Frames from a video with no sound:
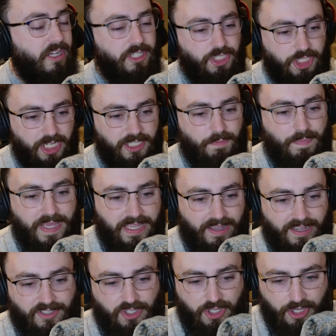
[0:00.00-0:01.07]
just
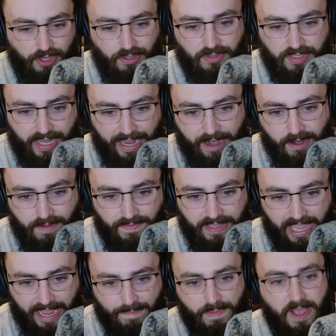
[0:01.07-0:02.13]
because you're tired of a
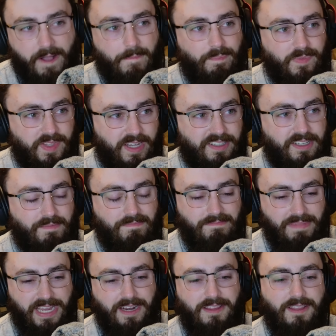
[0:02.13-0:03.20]
game doesn't
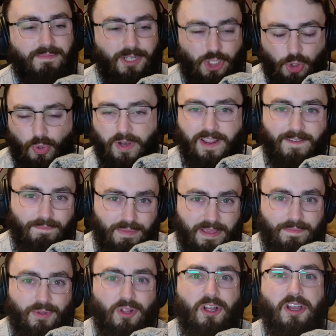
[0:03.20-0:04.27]
mean the majority of
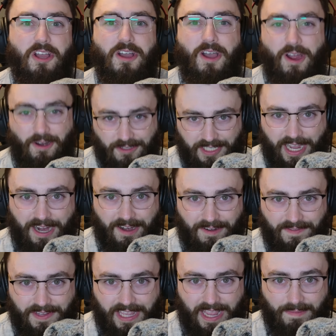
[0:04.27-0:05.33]
people are tired
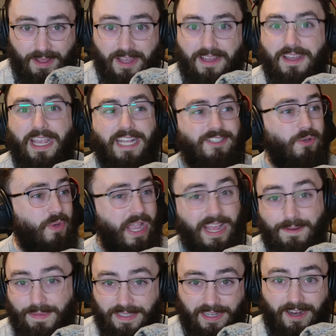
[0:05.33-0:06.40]
of a game. It's okay to
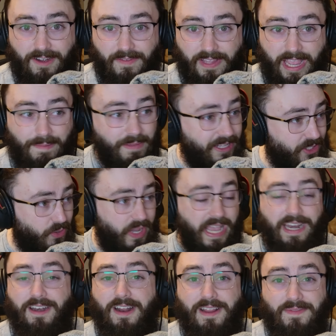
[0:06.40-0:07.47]
be tired of a game. It's okay
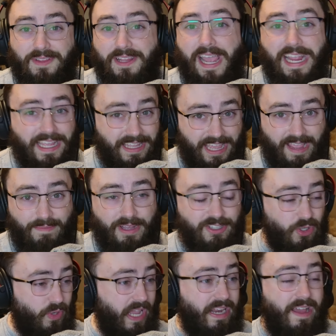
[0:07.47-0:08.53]
to not even like a game. It's
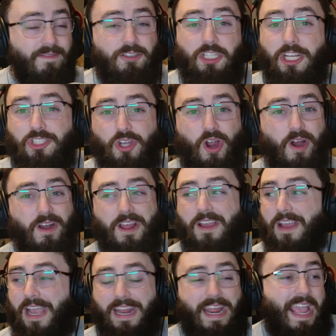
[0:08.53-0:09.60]
okay to have a change of heart
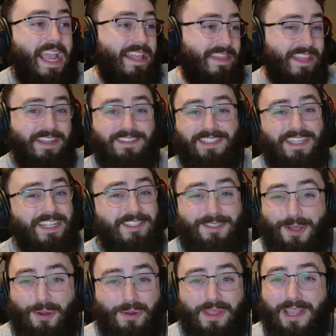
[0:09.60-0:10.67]
and hate things. That's
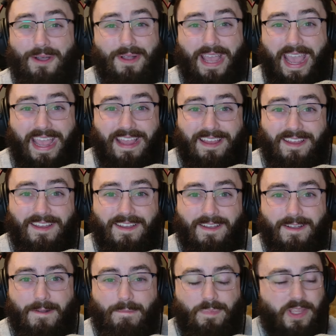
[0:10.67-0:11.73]
totally okay.
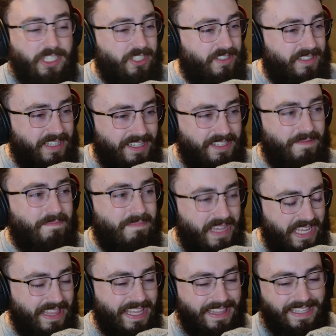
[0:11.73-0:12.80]
It just doesn't
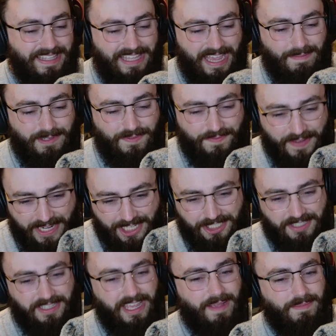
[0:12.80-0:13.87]
mean that the game is finished,
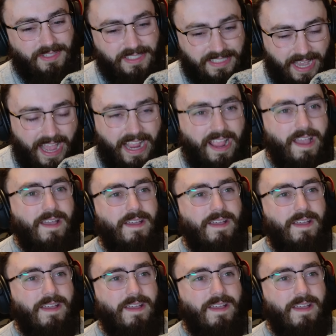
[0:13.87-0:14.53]
the game is dying.